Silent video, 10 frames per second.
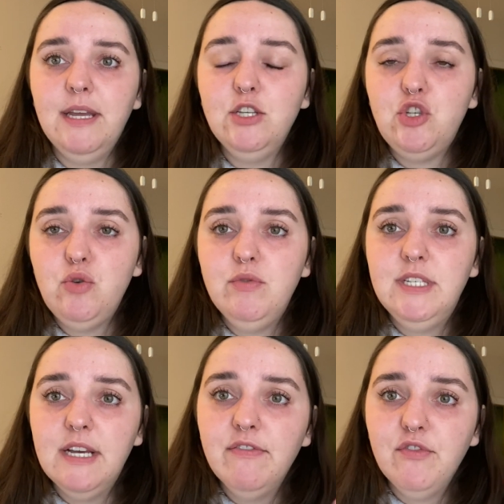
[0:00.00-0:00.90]
into
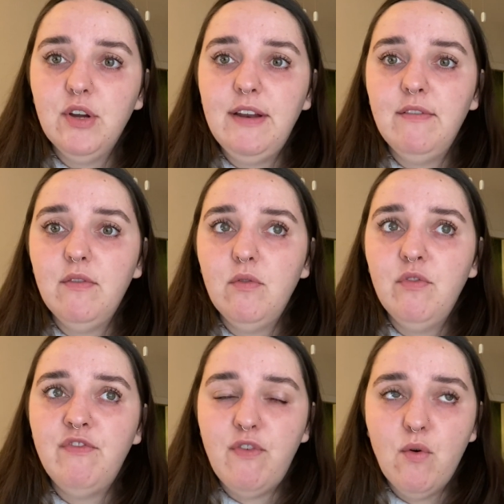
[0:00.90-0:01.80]
different
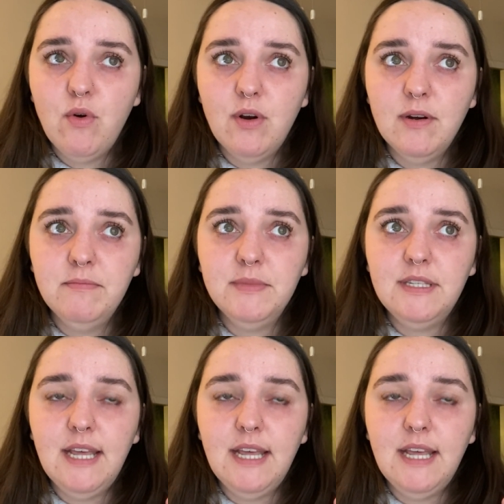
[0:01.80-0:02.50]
forms.